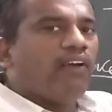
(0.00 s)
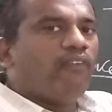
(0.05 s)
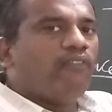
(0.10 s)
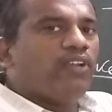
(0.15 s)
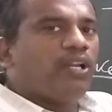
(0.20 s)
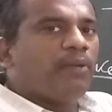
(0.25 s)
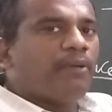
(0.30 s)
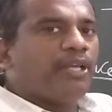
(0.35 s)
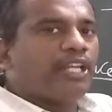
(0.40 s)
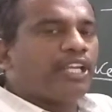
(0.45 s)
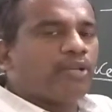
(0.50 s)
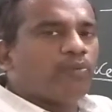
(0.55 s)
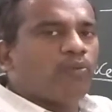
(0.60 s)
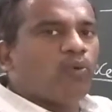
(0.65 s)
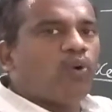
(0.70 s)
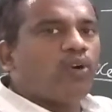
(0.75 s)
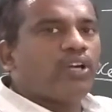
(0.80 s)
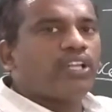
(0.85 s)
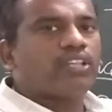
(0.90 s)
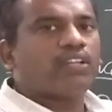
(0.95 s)
will be
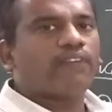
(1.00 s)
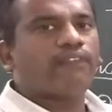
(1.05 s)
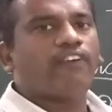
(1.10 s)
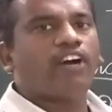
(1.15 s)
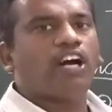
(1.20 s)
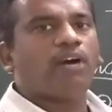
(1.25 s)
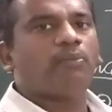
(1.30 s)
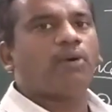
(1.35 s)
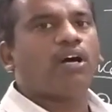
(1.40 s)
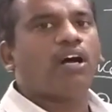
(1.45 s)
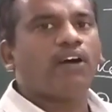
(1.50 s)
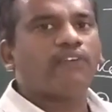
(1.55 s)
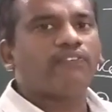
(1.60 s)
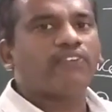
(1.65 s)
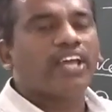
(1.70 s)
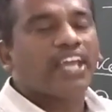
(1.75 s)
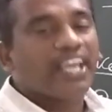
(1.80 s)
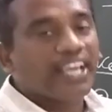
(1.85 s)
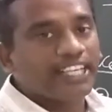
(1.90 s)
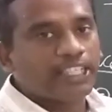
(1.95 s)
removed in the form
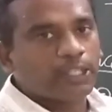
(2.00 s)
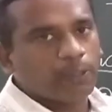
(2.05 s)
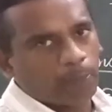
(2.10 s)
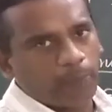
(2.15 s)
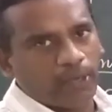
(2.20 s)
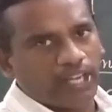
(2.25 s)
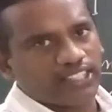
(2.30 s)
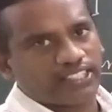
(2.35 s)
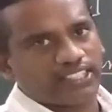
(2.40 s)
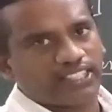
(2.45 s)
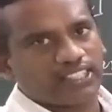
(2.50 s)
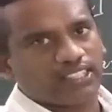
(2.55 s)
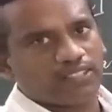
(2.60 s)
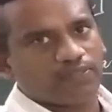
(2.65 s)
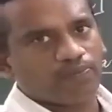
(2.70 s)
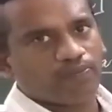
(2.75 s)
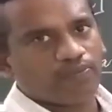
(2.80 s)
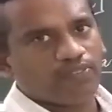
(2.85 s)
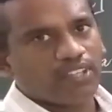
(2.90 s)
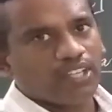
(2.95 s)
of H
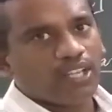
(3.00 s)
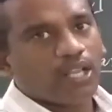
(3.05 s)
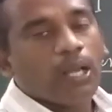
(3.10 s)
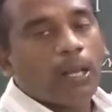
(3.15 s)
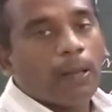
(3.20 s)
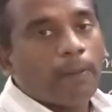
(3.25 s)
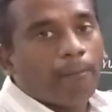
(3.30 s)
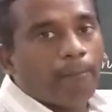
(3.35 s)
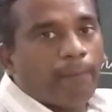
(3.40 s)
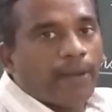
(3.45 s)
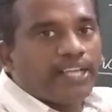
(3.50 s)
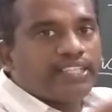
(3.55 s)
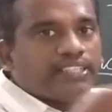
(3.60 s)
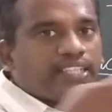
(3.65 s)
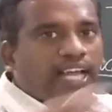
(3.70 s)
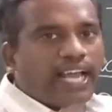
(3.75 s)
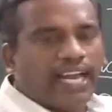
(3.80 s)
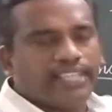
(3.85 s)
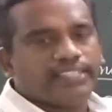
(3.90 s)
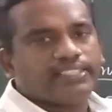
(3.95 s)
plus by
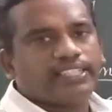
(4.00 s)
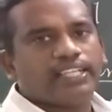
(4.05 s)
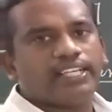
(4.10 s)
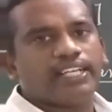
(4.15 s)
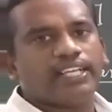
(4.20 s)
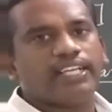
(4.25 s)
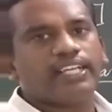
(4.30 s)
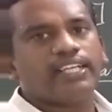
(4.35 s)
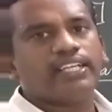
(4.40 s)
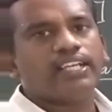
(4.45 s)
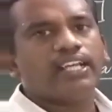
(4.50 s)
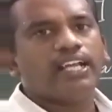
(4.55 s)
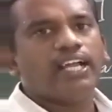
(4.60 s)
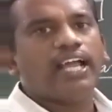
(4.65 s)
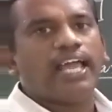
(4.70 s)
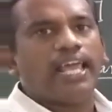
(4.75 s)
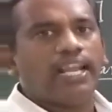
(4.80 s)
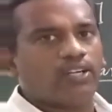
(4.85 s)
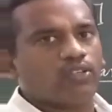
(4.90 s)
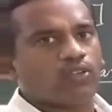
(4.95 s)
the entering
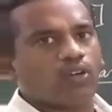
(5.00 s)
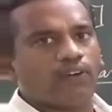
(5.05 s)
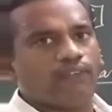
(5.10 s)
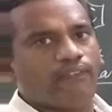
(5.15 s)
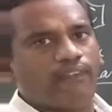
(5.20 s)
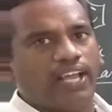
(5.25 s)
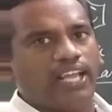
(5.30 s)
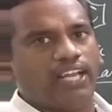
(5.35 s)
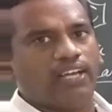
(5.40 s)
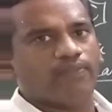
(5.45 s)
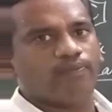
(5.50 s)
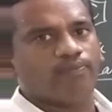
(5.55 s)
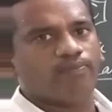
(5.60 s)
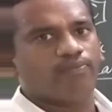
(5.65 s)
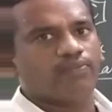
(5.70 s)
electrophile.